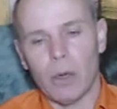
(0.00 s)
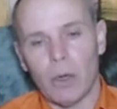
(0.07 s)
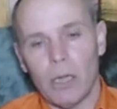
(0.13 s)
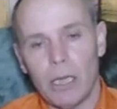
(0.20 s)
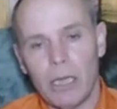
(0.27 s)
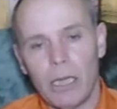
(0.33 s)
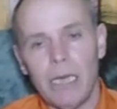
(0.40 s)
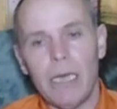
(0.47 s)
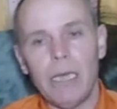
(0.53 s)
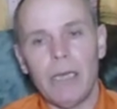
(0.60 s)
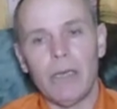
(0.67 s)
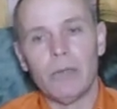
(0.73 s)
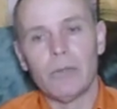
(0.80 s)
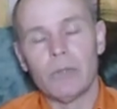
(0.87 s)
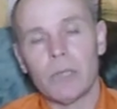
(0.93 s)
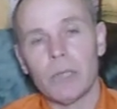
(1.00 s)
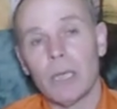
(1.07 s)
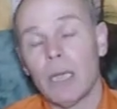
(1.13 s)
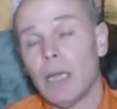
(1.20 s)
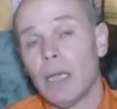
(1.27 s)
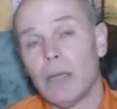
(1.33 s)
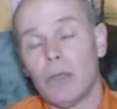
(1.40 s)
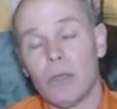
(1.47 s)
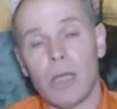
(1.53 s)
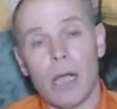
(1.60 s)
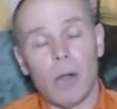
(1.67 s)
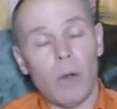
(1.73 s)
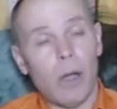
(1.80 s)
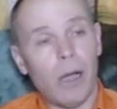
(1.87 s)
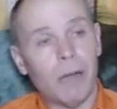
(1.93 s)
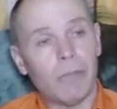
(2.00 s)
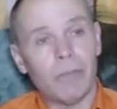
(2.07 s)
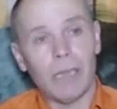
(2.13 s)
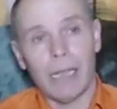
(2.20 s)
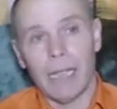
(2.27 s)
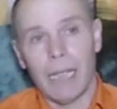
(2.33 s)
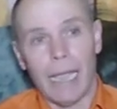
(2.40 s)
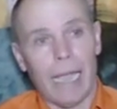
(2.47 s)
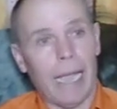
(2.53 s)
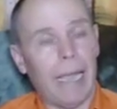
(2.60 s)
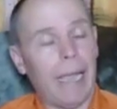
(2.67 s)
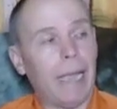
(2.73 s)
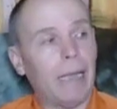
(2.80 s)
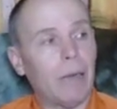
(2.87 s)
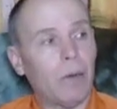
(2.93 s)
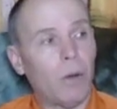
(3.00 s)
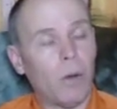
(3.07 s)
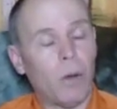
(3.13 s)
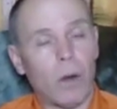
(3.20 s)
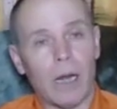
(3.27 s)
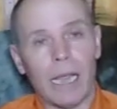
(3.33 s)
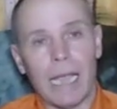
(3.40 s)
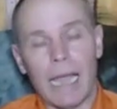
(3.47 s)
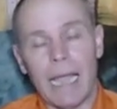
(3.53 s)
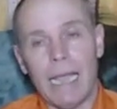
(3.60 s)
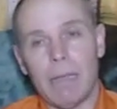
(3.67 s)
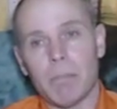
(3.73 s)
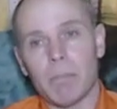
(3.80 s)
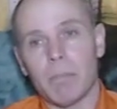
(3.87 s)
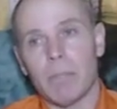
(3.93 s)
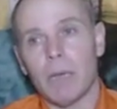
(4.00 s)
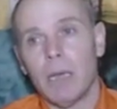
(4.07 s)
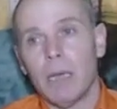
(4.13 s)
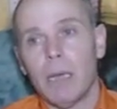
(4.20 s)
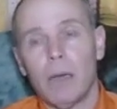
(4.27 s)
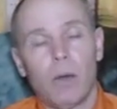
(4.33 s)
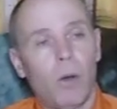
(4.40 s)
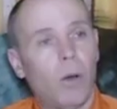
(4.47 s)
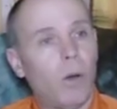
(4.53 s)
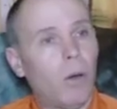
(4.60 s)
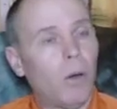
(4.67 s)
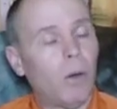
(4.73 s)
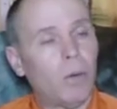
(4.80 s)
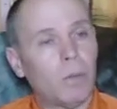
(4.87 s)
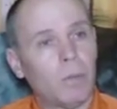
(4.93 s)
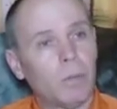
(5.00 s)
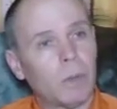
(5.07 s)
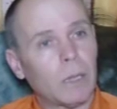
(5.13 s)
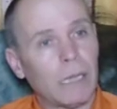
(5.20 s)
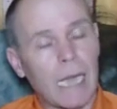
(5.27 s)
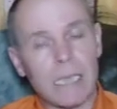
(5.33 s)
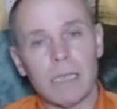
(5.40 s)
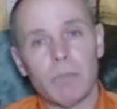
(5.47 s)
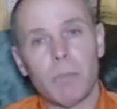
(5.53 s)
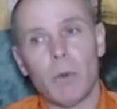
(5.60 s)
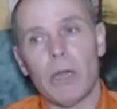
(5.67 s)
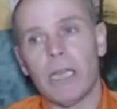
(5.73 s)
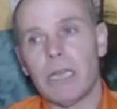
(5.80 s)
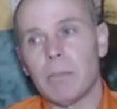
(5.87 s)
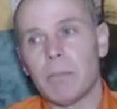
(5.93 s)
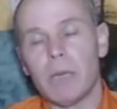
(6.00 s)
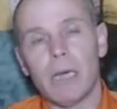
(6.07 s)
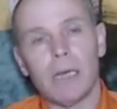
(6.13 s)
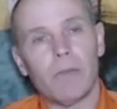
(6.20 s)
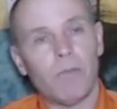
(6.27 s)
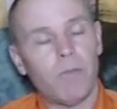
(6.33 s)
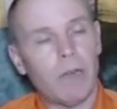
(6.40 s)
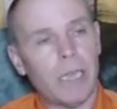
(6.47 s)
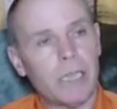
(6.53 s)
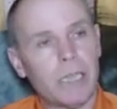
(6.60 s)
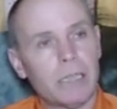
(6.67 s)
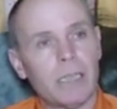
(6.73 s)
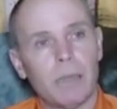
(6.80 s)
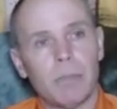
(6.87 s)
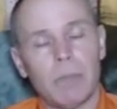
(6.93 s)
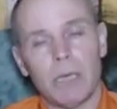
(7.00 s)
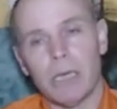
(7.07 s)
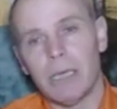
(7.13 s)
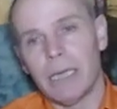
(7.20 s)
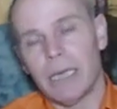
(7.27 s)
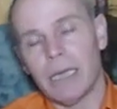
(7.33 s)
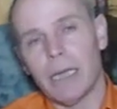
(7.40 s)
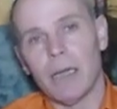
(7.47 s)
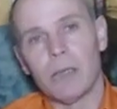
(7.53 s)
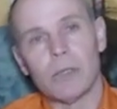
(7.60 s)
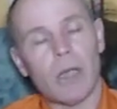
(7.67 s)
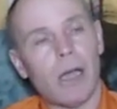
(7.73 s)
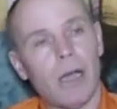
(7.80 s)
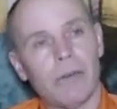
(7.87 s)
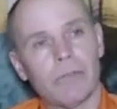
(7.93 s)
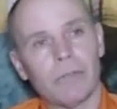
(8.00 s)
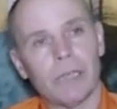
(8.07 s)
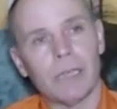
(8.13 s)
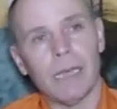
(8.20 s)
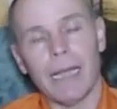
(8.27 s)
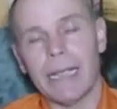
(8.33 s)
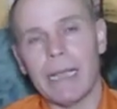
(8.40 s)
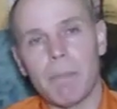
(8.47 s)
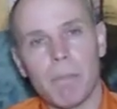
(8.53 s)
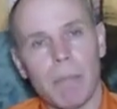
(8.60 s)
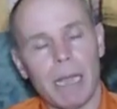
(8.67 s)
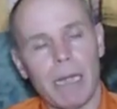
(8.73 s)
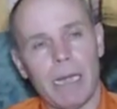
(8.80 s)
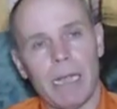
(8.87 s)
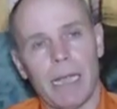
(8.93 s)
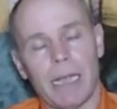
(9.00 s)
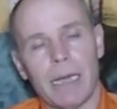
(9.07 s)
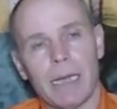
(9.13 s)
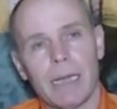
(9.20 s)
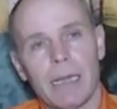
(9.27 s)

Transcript: continues to go after hare or game, or doesn't point the bird, flushes the bird and goes after like a maniac,